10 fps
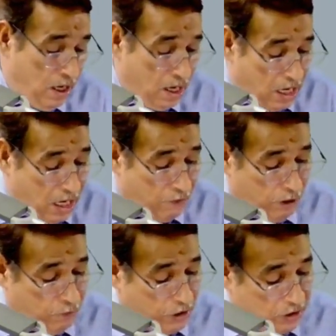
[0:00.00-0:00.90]

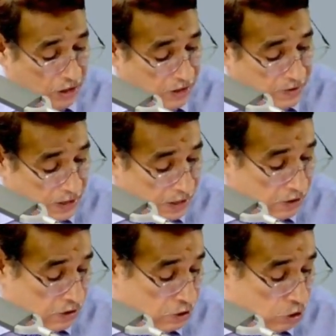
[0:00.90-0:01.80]
However, there is
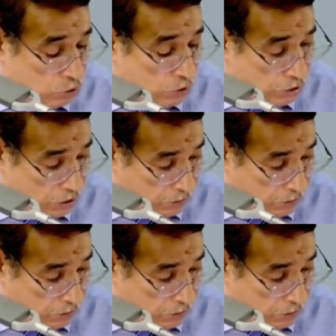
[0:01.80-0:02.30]
another situation.